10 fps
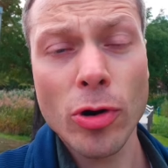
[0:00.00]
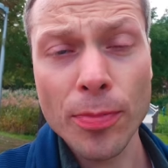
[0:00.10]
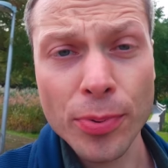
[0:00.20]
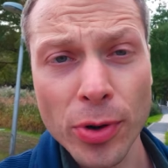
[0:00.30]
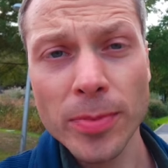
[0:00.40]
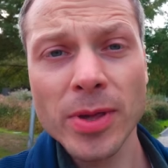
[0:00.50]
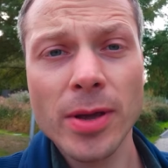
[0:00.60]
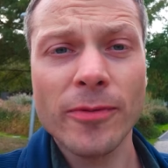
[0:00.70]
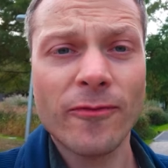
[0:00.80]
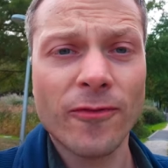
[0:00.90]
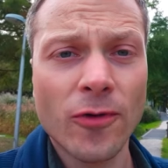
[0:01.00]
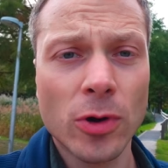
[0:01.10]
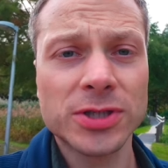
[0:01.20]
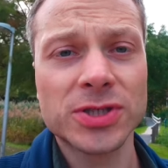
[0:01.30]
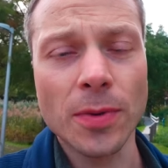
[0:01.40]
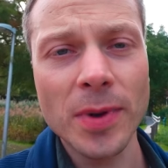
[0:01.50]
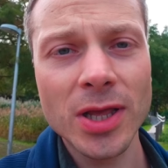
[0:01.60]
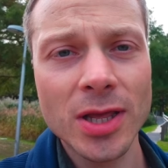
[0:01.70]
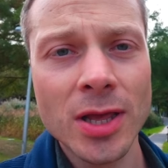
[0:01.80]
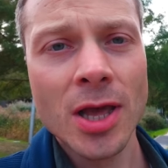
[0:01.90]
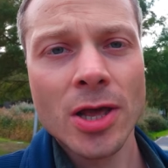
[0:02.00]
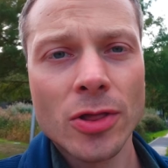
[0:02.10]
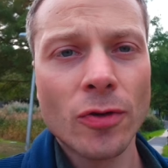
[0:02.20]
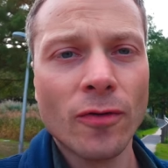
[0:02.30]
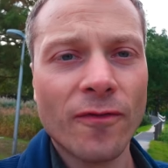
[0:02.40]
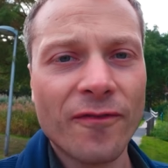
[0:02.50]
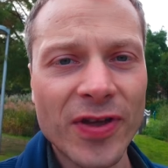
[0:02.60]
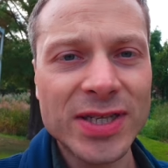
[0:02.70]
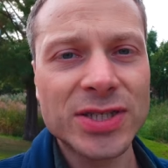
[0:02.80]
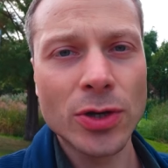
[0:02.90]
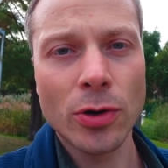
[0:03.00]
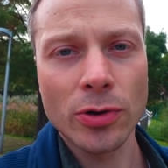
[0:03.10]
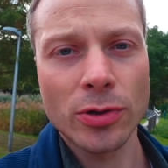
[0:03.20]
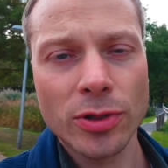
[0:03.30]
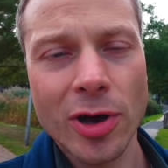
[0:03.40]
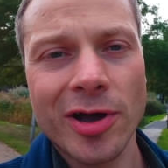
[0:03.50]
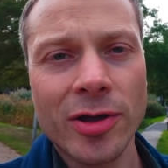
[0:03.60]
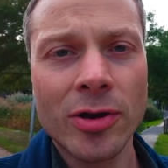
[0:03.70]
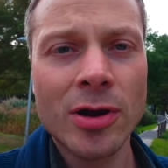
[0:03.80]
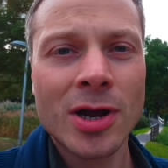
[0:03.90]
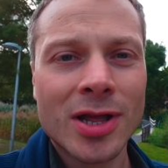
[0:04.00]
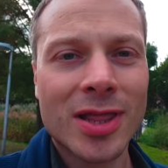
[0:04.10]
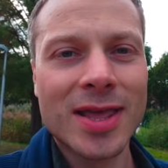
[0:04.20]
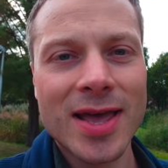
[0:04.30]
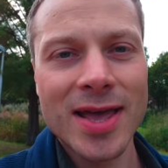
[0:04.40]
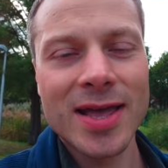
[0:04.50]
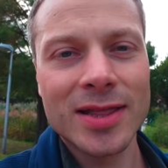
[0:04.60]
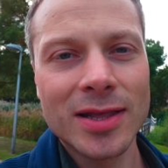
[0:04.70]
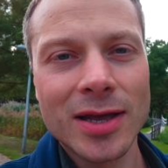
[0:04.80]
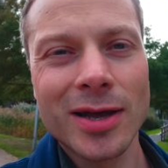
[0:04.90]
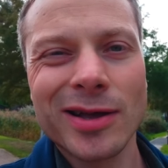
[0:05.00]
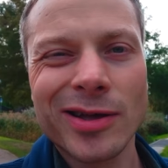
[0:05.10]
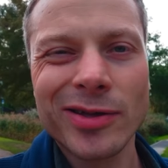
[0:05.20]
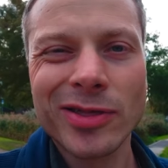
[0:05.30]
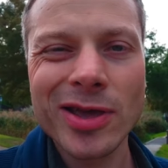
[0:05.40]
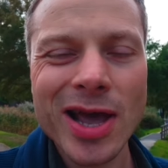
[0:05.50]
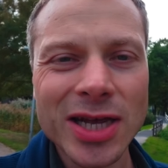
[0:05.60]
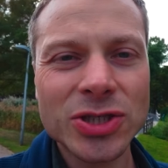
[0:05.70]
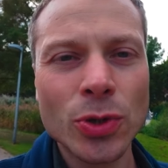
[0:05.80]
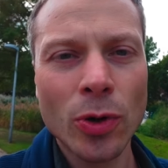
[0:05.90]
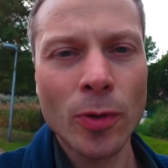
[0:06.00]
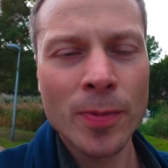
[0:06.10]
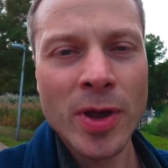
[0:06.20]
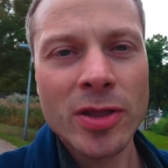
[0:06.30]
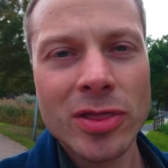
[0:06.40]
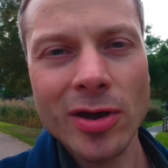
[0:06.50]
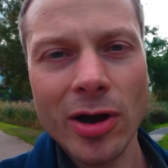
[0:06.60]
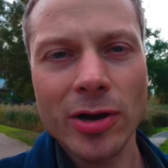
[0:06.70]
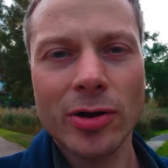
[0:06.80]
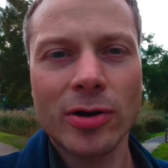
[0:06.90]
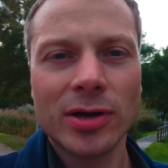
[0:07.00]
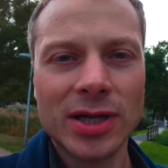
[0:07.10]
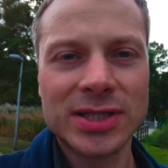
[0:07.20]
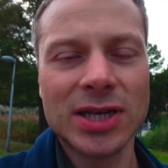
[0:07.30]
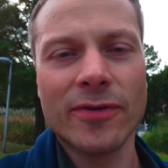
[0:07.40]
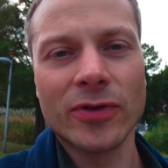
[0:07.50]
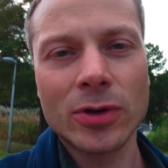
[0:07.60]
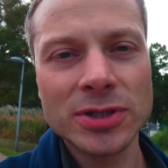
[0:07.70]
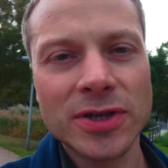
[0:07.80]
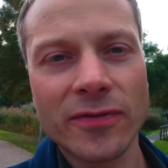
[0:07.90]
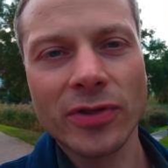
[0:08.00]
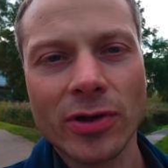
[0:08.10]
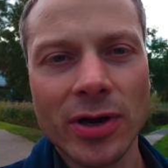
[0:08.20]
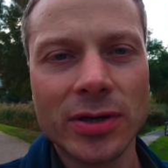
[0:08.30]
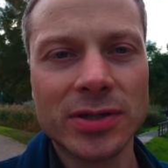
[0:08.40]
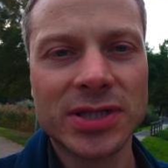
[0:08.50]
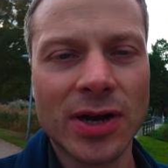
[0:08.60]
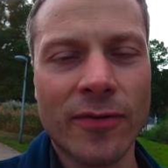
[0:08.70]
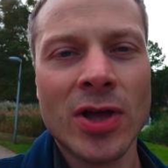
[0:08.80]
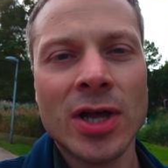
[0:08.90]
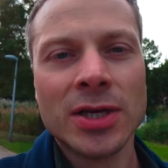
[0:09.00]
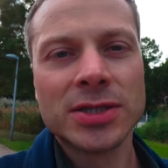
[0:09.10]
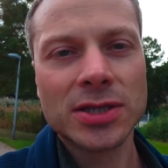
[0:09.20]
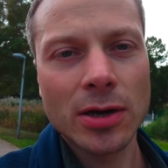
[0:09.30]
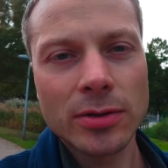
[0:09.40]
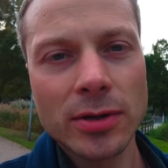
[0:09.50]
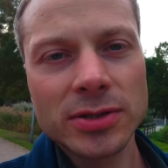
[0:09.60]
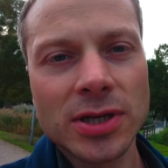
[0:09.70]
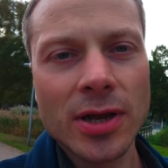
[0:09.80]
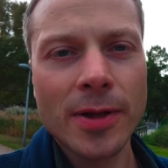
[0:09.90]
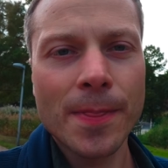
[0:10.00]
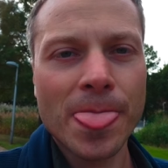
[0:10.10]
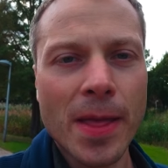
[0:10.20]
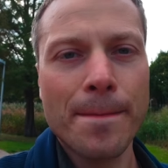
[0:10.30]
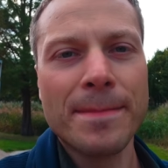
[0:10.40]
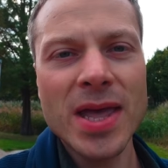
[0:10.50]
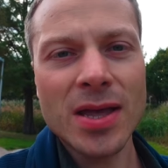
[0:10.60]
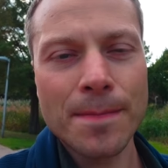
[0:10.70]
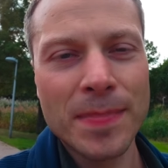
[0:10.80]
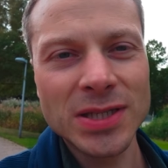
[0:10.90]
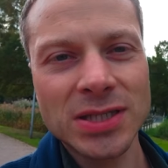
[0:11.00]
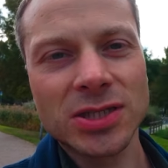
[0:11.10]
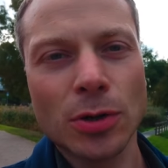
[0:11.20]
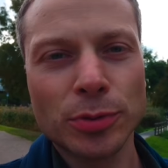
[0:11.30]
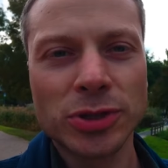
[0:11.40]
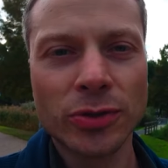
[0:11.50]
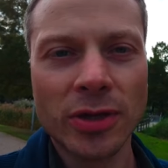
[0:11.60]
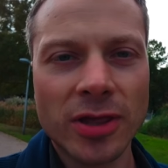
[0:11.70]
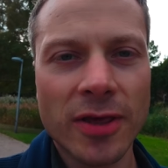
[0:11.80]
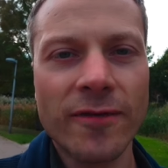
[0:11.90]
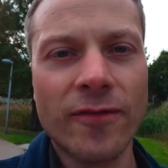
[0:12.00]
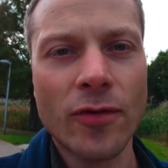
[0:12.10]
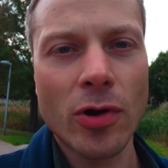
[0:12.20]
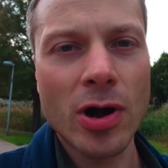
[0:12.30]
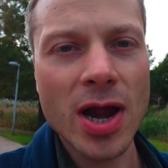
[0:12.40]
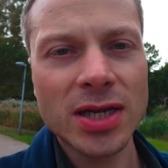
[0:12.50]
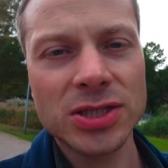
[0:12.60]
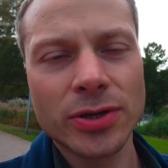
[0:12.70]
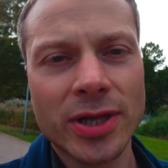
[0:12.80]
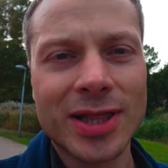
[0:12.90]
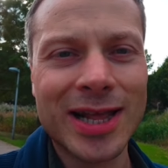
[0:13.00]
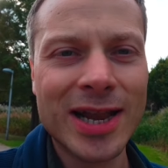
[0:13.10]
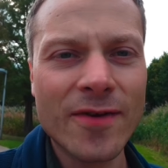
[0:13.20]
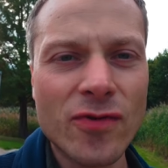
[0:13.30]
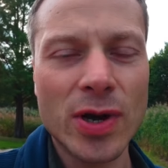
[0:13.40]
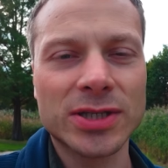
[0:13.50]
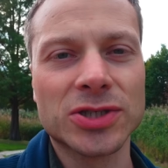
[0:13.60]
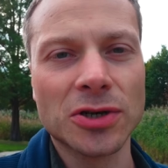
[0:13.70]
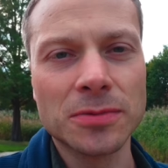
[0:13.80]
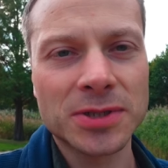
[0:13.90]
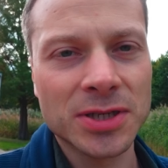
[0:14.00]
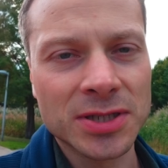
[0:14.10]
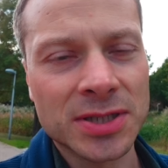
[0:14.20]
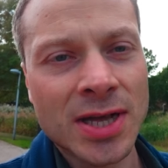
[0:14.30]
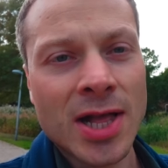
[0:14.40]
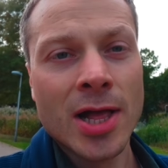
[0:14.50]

or premium for somebody to fix your tire than uh, the actual tire itself, the cost of the tire itself. So there's a, a, big business opportunity for actually delivering services